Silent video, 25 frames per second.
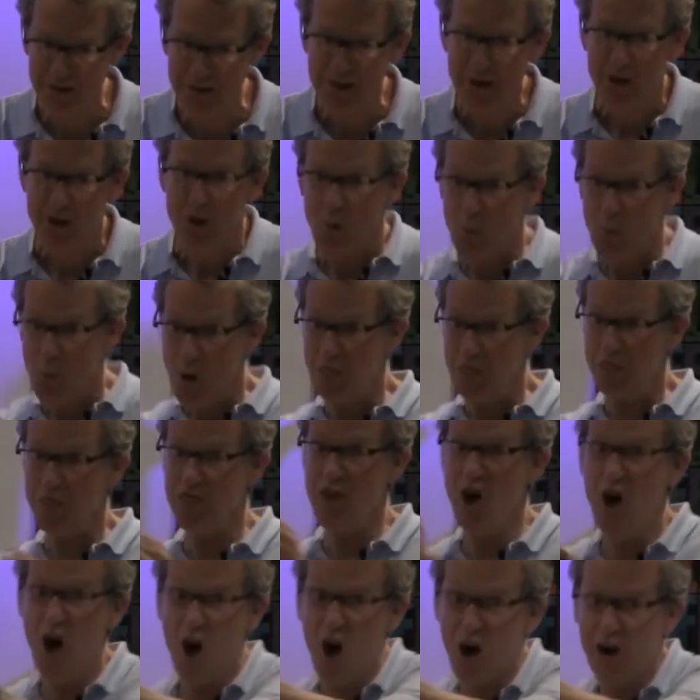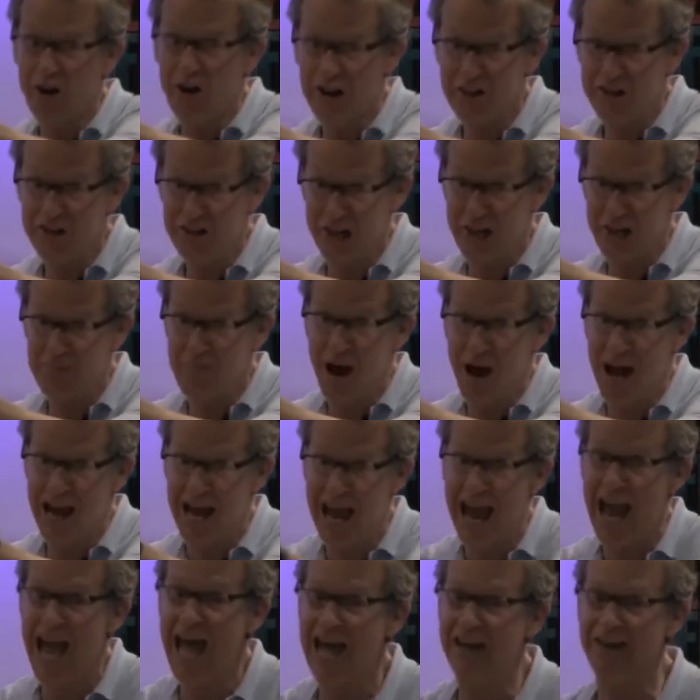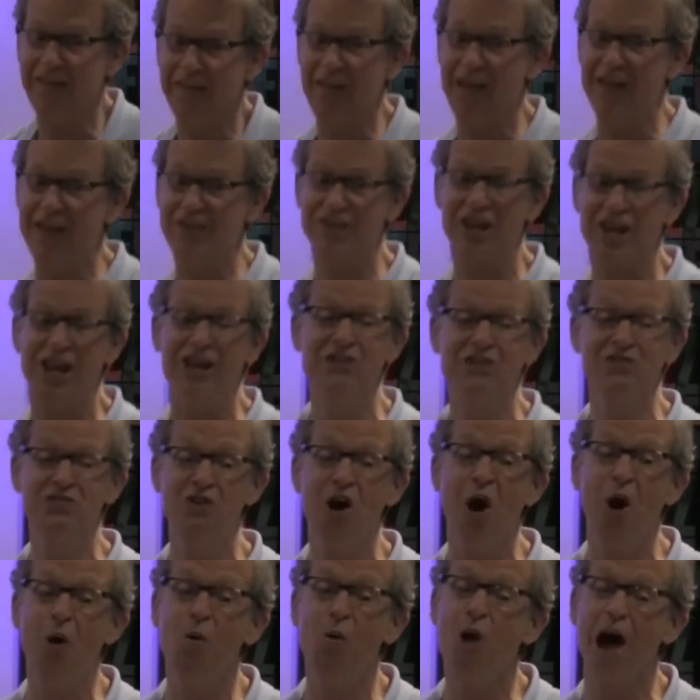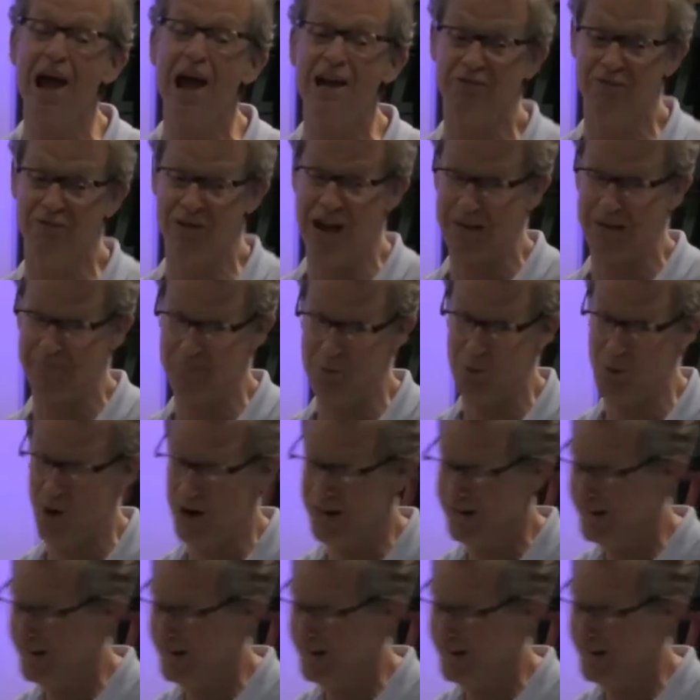with the harness in my hand, and they said, no way, fat boy.